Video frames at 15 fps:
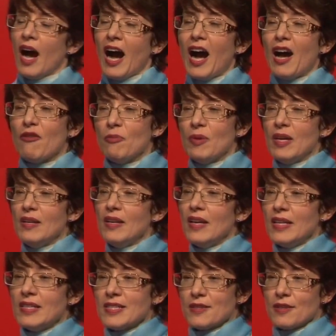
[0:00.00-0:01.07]
I've been
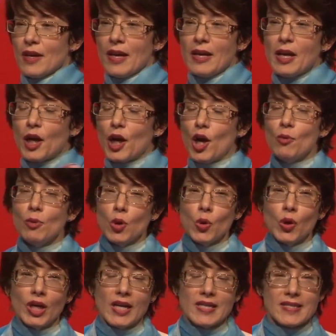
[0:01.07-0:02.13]
in a global
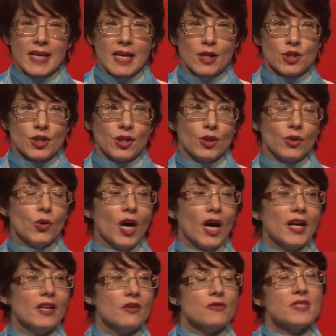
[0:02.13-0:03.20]
organization, you
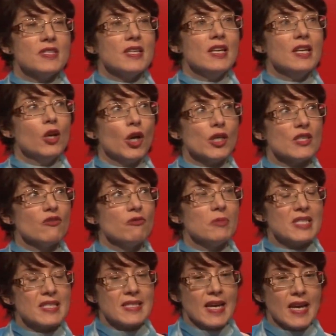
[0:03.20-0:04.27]
kind of see lots of
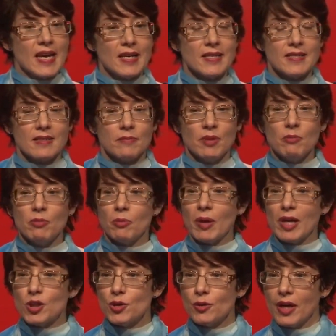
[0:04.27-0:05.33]
mistakes being
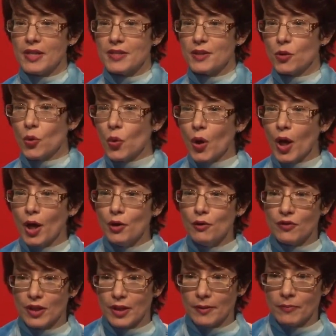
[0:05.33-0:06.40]
perpetuated all
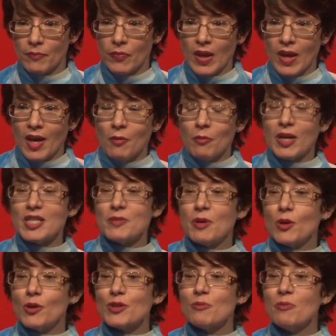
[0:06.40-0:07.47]
over. But it's
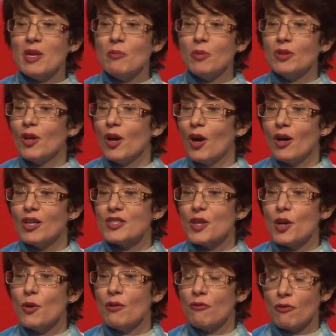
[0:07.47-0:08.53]
because people are
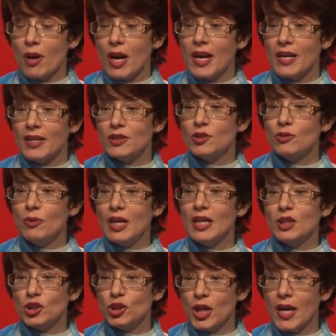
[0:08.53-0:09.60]
so afraid to
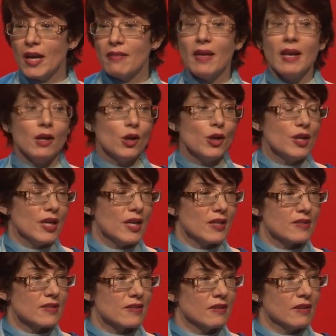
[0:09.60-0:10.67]
really share their
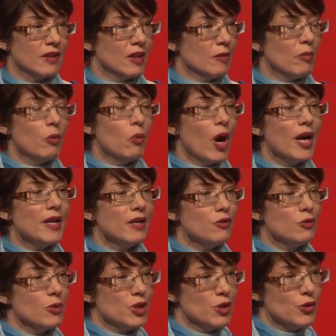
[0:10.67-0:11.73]
learnings. But why
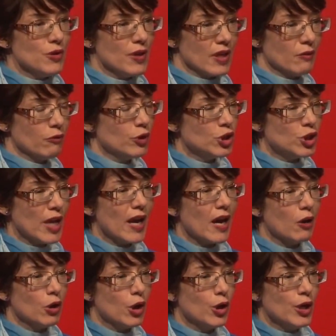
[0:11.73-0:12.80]
don't we do that? If we share
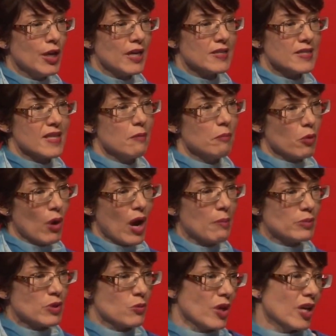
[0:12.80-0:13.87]
our learnings, then
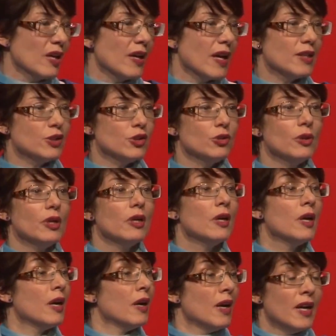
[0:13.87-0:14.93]
perhaps we can get to a
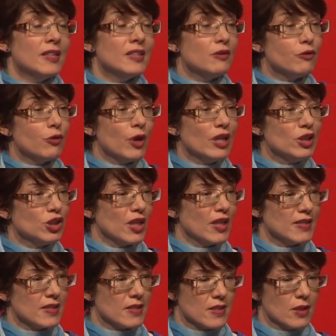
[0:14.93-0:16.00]

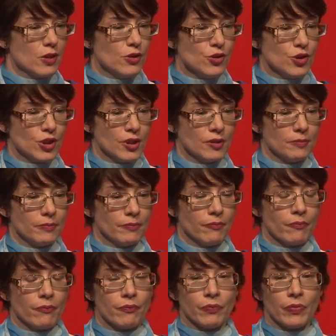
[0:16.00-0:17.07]
differentiated solution.
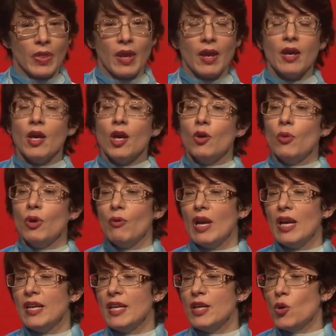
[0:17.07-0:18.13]
We
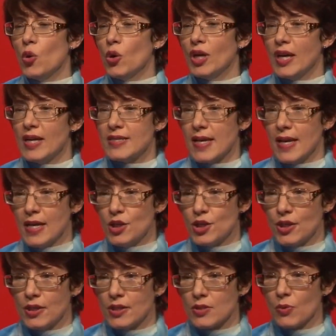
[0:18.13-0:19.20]
really need
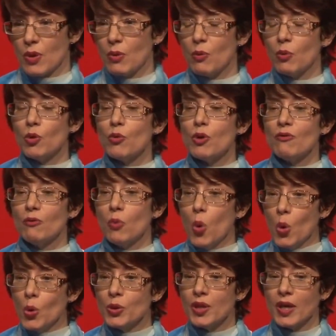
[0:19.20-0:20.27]
organizations where we will
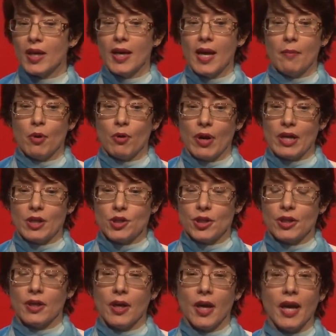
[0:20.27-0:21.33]
reward the
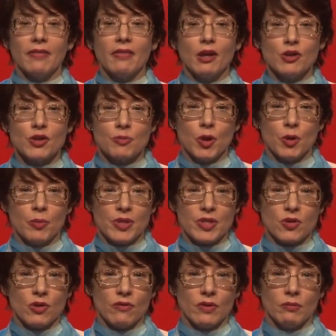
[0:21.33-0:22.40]
collaboration and those
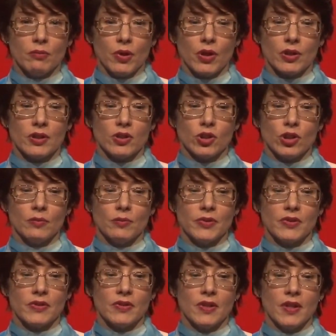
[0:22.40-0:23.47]
purpose-driven
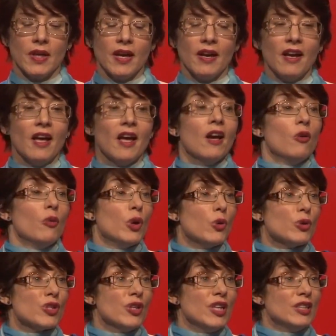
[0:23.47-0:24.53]
partnerships. We
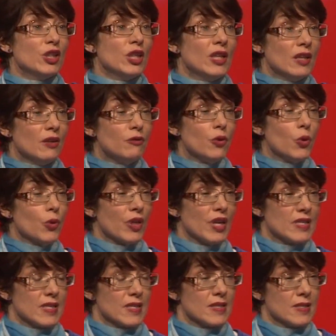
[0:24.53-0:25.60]
also need to live
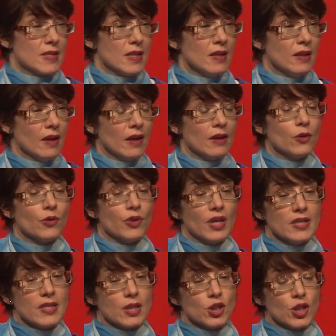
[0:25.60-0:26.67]
authenticity and
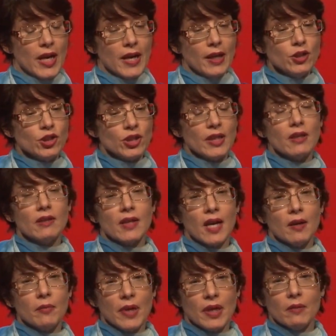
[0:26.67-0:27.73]
authentic change, and I'll
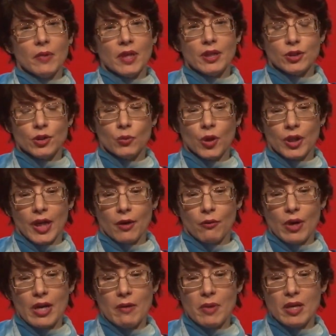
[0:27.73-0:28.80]
come in a minute to what I
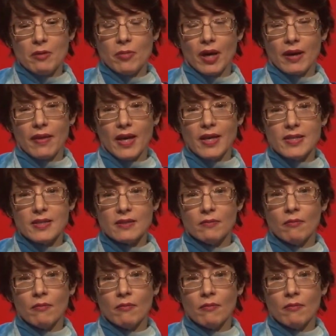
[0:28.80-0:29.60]
really mean by that.